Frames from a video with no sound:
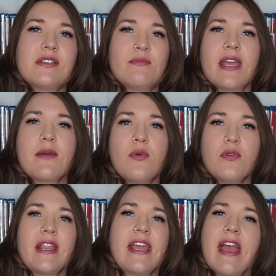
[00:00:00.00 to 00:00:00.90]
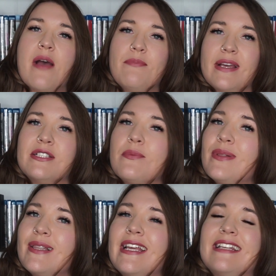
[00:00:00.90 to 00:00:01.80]
to make Pawnee a better
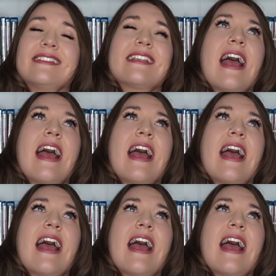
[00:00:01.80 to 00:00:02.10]
place.